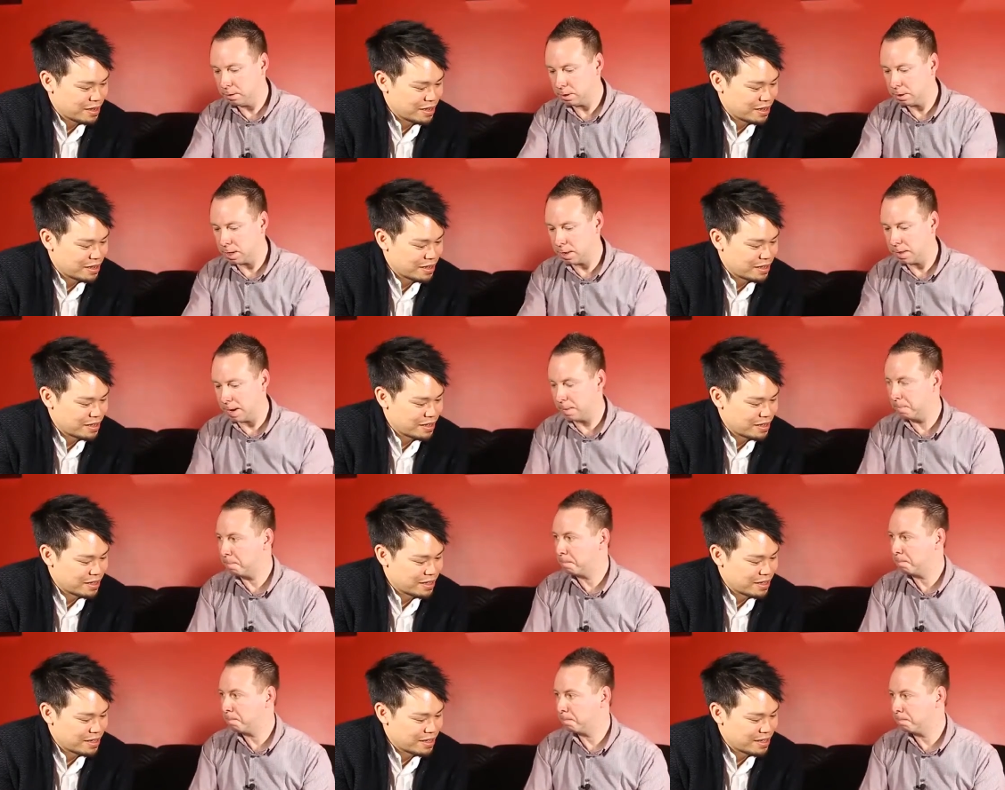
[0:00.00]
Speaker 1: Just like that.
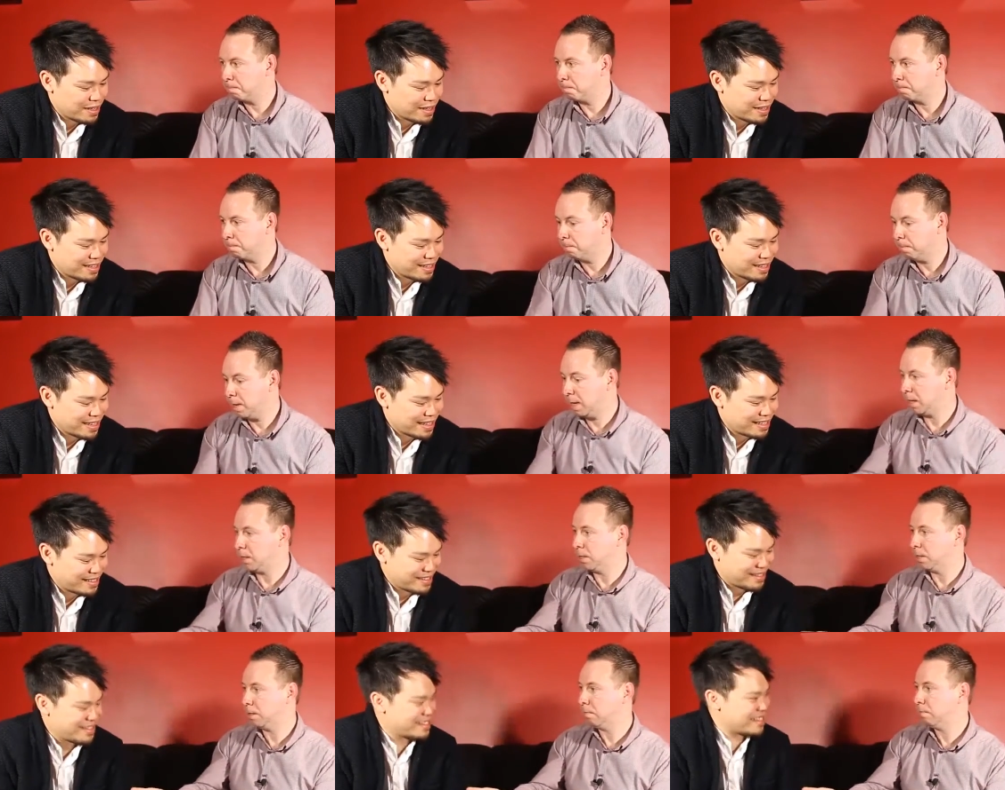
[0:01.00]
That's
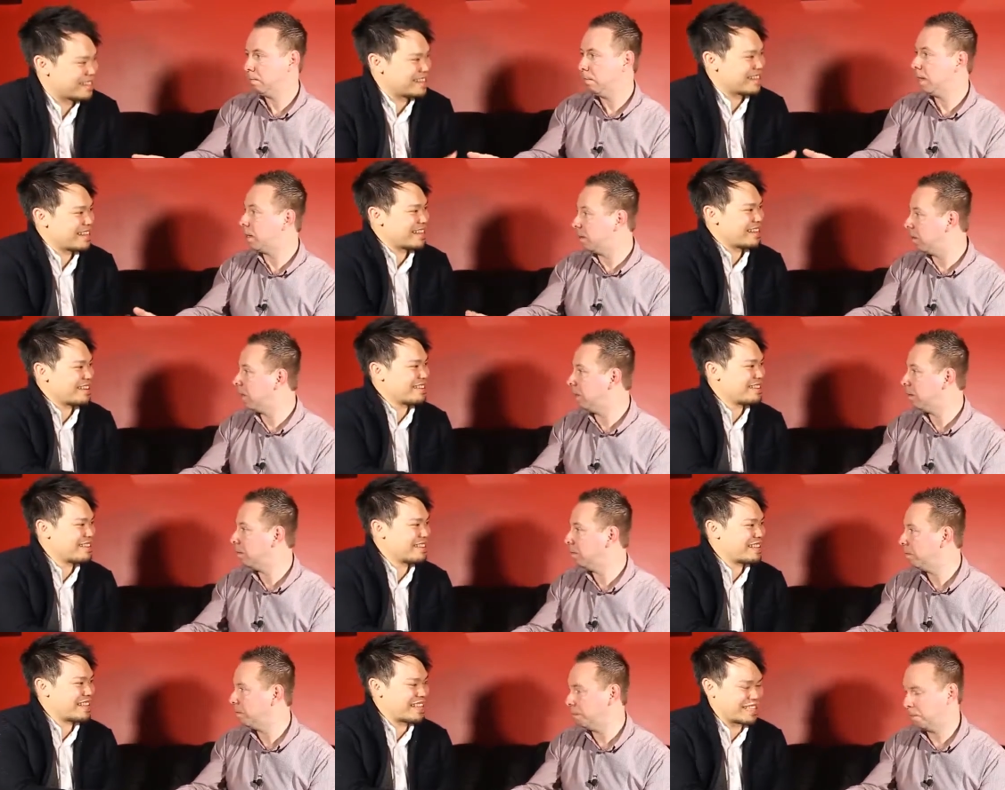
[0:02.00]
crazy. Thank you.
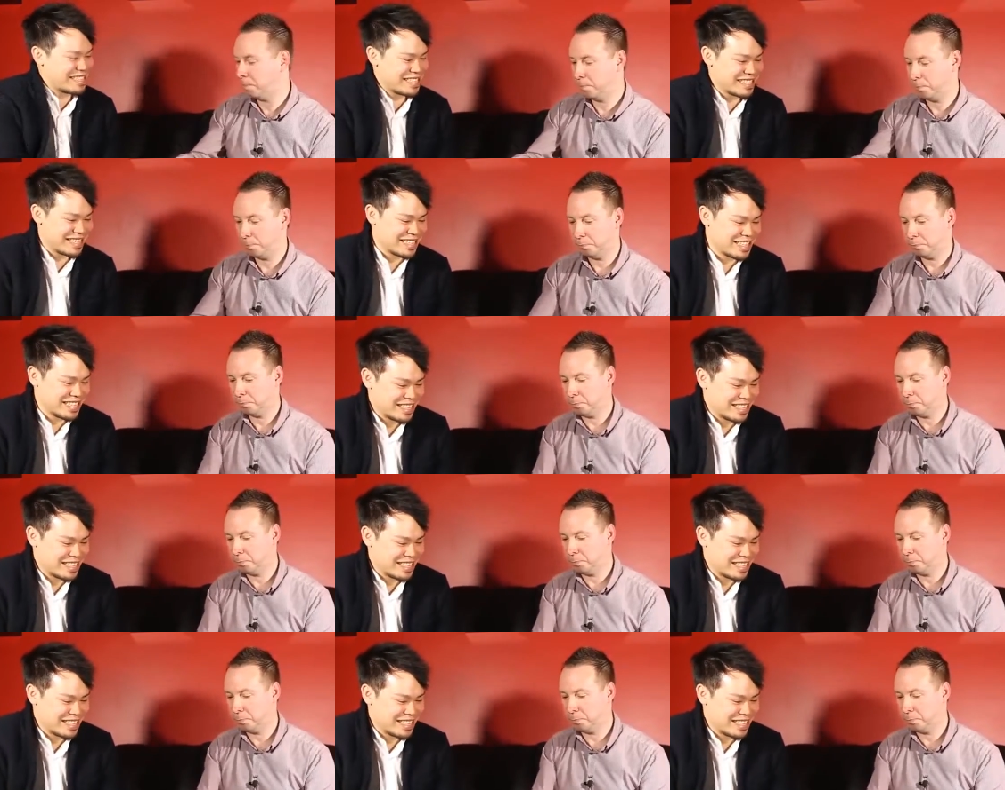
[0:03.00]
Thanks.